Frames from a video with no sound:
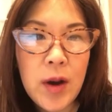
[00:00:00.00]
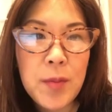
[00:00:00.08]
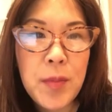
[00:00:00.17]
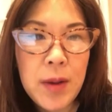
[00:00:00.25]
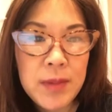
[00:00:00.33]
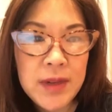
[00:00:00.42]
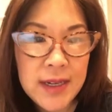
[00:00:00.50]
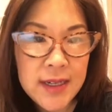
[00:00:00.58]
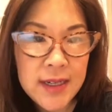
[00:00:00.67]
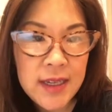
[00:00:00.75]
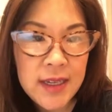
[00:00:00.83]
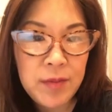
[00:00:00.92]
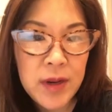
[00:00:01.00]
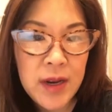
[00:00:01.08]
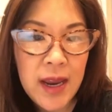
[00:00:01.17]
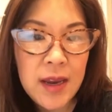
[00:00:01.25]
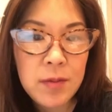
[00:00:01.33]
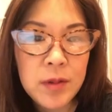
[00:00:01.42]
Mommy Dentists have been
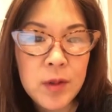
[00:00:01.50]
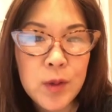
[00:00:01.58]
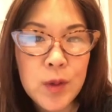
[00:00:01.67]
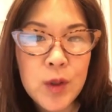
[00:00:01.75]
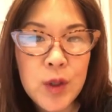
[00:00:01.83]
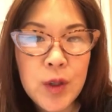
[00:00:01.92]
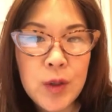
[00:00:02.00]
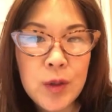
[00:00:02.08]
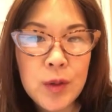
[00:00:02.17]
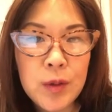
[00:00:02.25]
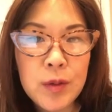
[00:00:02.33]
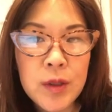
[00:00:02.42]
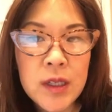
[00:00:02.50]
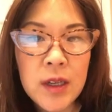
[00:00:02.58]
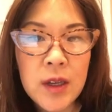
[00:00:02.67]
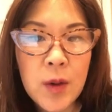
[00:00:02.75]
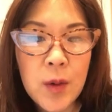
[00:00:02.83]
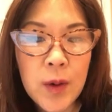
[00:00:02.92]
able to
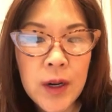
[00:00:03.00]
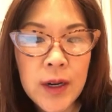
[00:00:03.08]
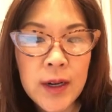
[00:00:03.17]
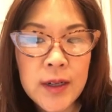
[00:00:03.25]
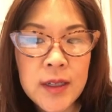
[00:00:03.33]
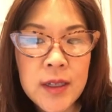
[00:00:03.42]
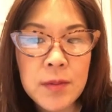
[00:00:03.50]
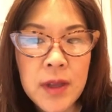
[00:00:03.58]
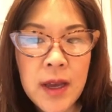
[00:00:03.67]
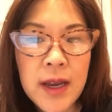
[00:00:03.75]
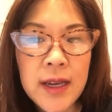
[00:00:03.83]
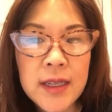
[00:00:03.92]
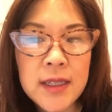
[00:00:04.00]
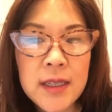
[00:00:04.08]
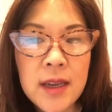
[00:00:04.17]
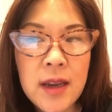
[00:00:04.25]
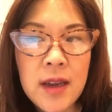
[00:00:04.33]
secure supplies